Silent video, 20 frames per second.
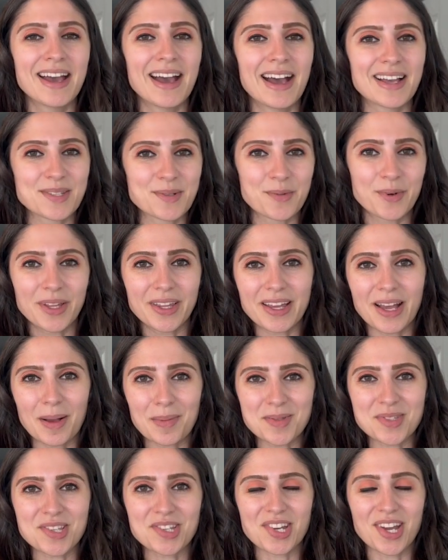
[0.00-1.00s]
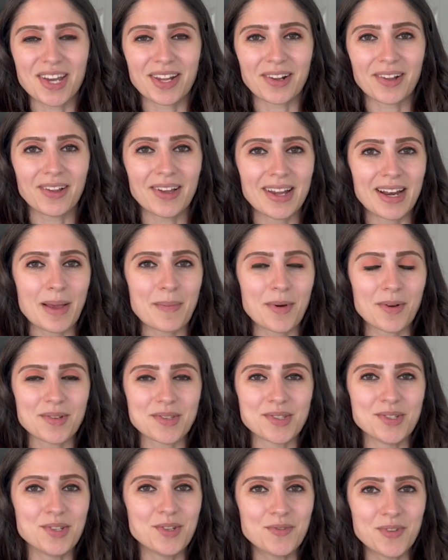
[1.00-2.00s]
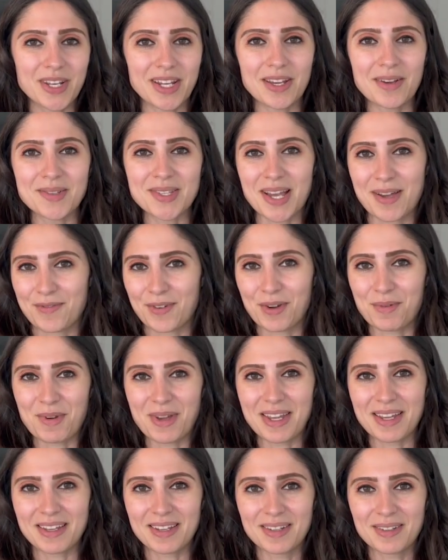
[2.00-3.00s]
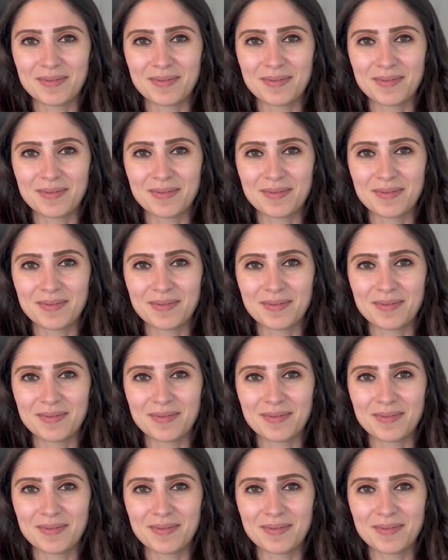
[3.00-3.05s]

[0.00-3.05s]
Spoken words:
as it really helps the channel and I post new videos every week.